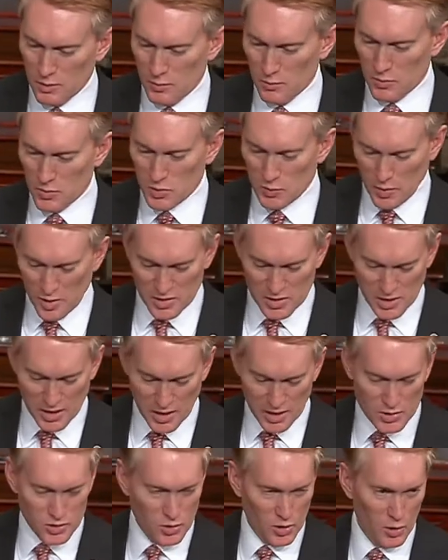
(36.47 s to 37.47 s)
Mr. President,
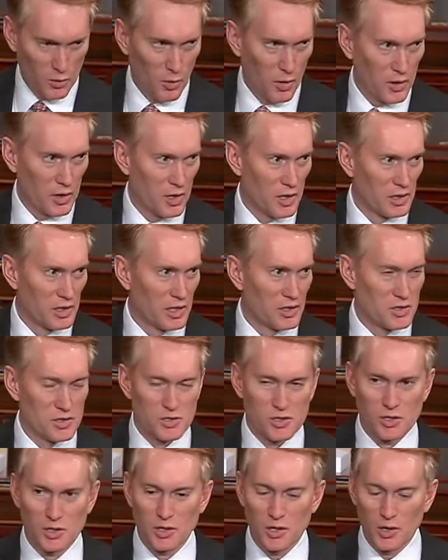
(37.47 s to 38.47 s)
I started working on election
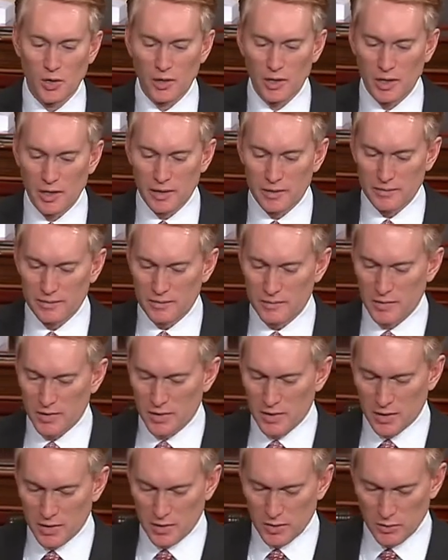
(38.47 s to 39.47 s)
security
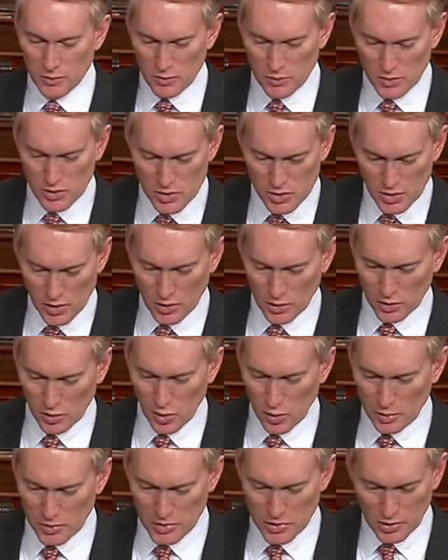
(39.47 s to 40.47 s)
with Senator
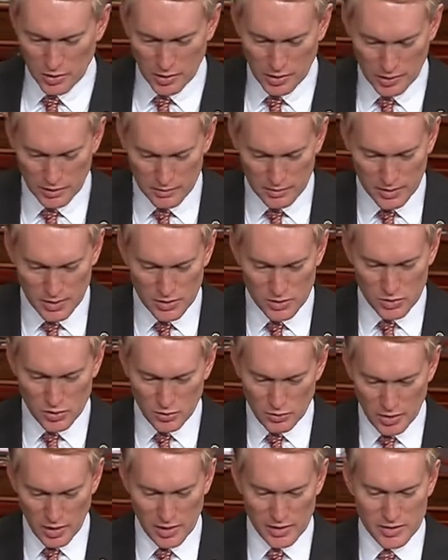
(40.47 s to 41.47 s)
Klobuchar in
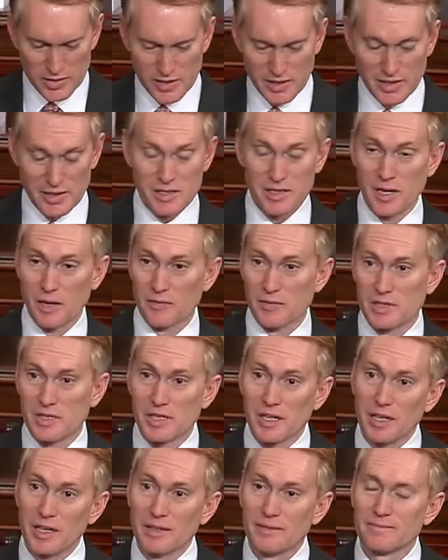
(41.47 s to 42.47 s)

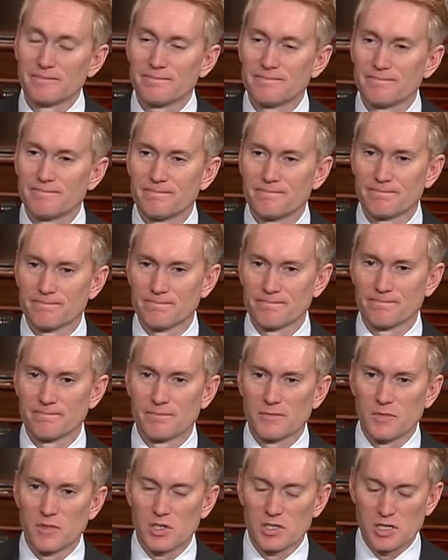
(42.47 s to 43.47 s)
2017,
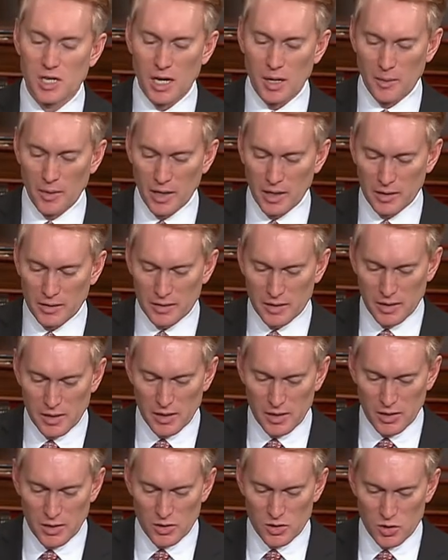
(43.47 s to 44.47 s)
the time I
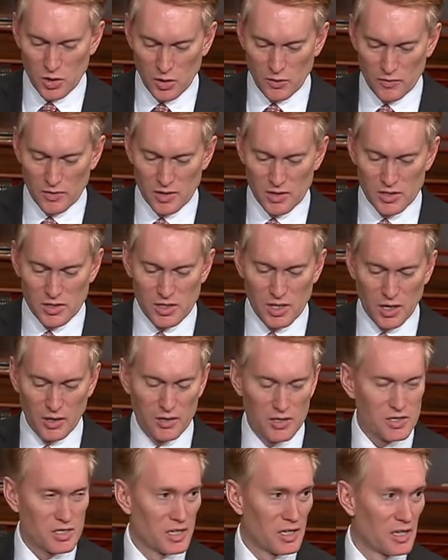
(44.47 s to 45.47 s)
served on
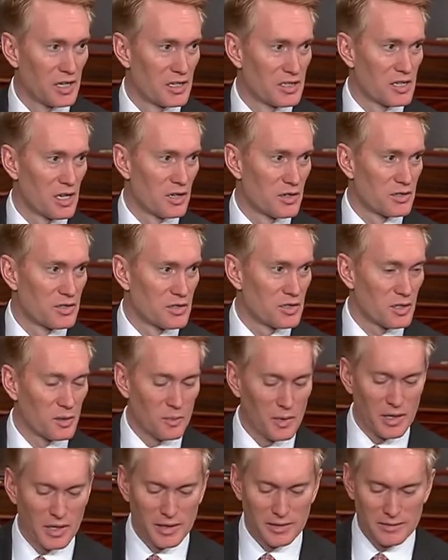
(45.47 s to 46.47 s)
the Senate Intelligence
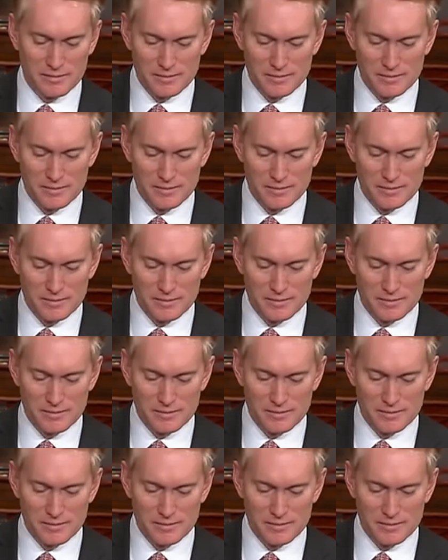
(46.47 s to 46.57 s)
Committee.